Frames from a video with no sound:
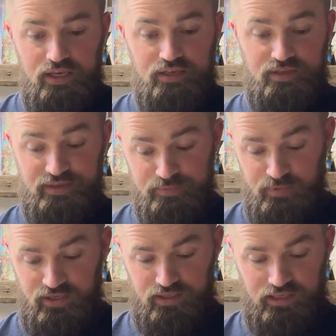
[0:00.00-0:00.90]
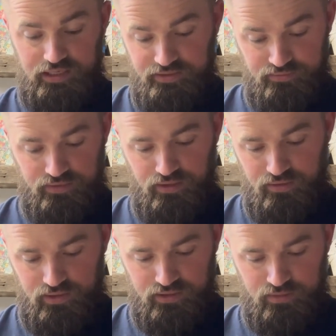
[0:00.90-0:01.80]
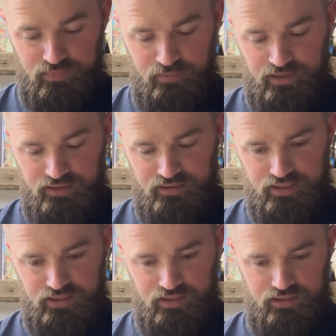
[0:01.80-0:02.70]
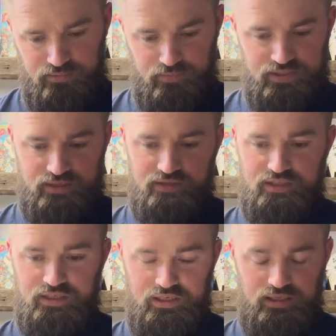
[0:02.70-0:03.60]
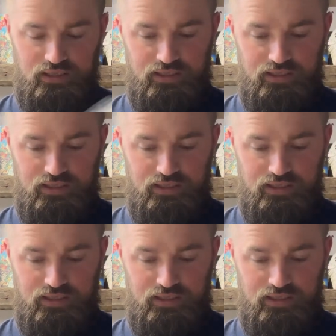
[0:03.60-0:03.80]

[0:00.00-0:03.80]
So this book, I do know a little bit about. I researched it.